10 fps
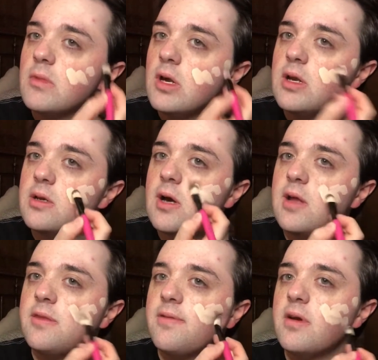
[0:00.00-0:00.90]
kind of
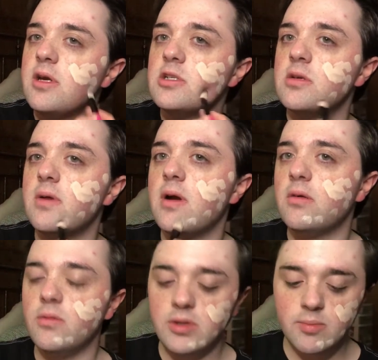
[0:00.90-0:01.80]
dot the foundation
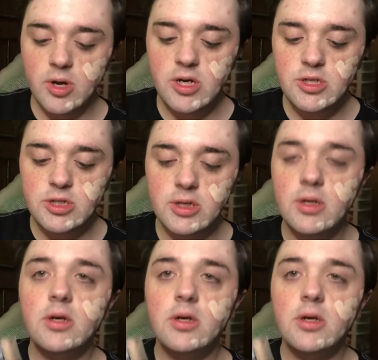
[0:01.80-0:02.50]
around with the brush.